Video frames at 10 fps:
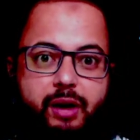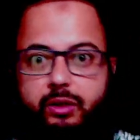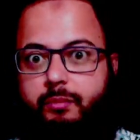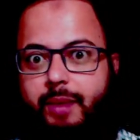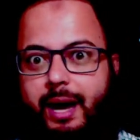they
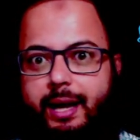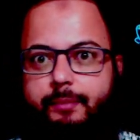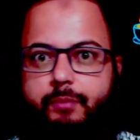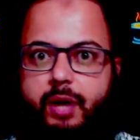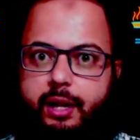would buy
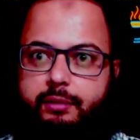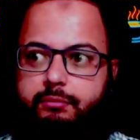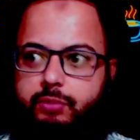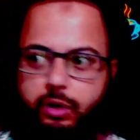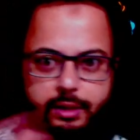it and
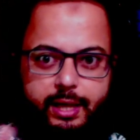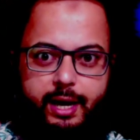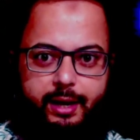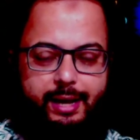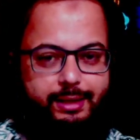go
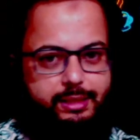there and